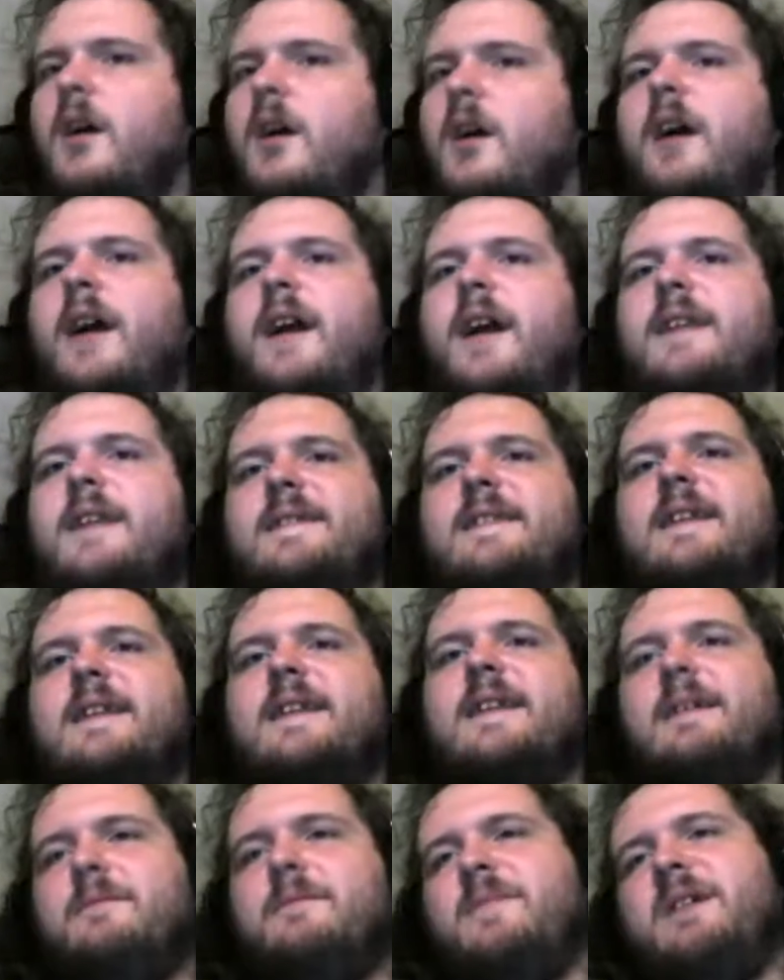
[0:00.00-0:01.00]

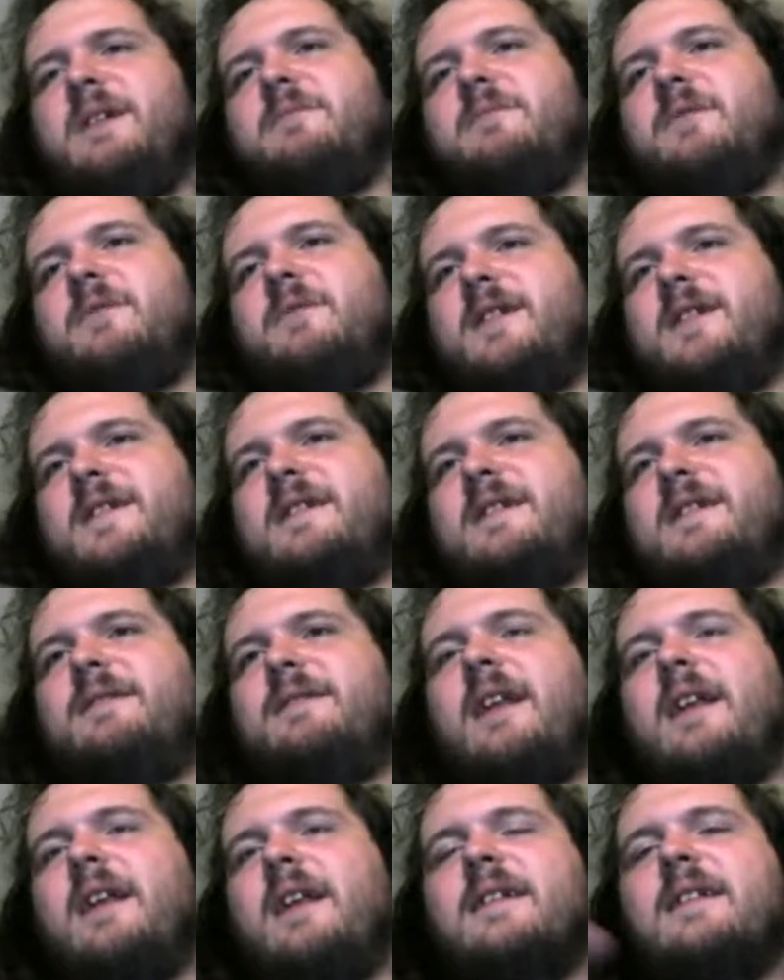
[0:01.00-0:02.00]
it works. Like
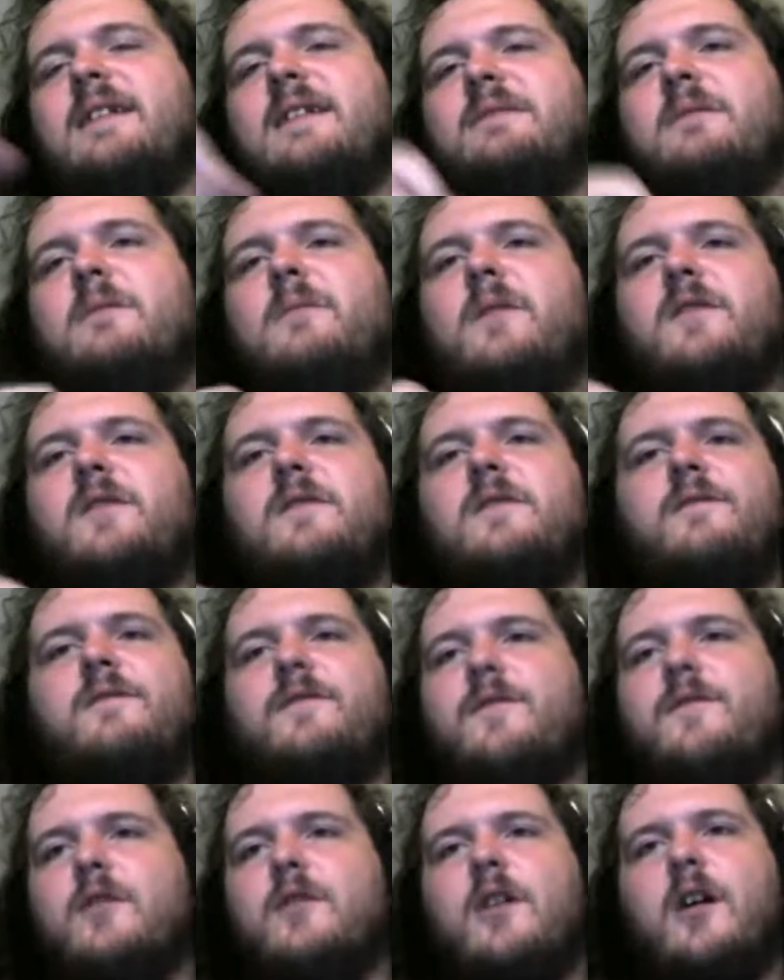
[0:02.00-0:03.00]
I said, this one wasn't
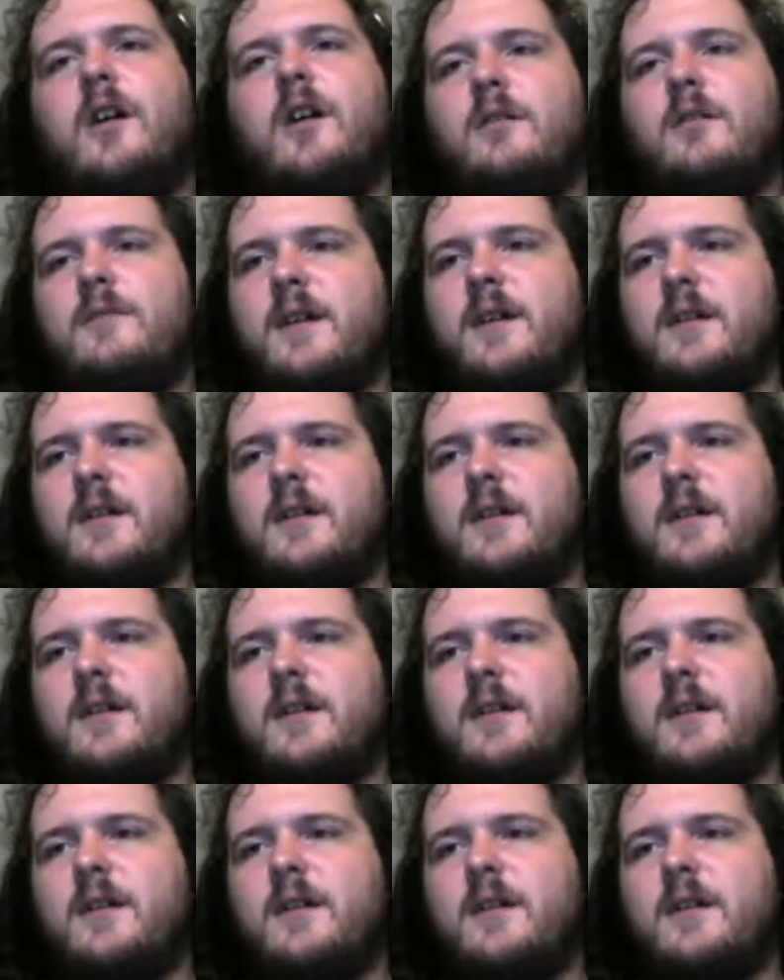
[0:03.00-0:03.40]
full horror.